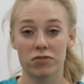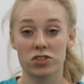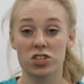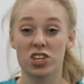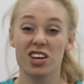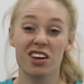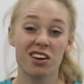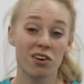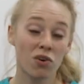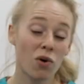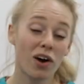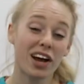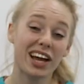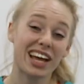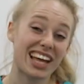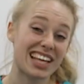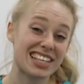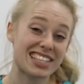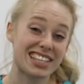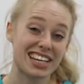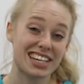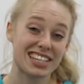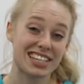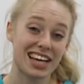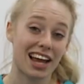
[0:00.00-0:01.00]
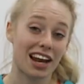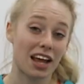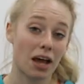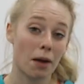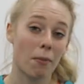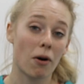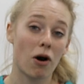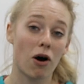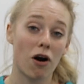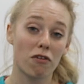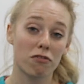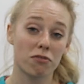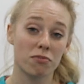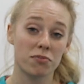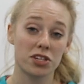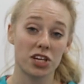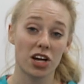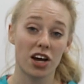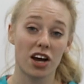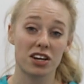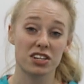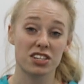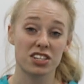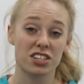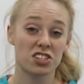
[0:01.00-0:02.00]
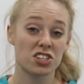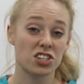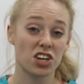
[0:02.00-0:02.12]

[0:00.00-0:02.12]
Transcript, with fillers: So you can quite easily tell it apart from dirt as